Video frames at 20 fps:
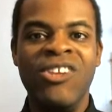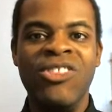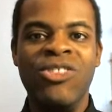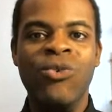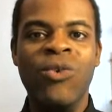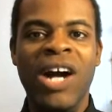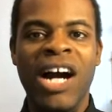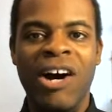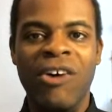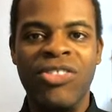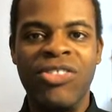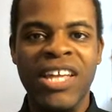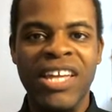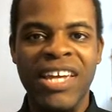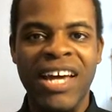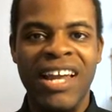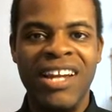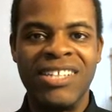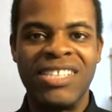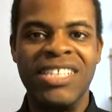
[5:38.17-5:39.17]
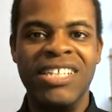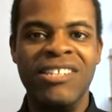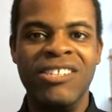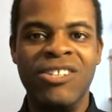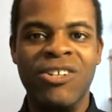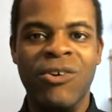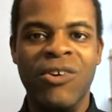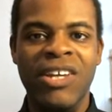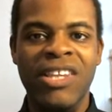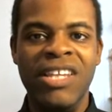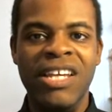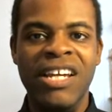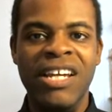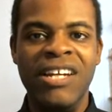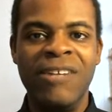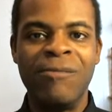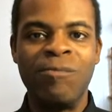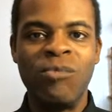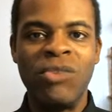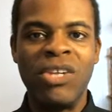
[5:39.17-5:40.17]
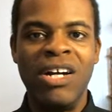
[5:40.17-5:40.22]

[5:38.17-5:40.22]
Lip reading: throughout the galaxy during the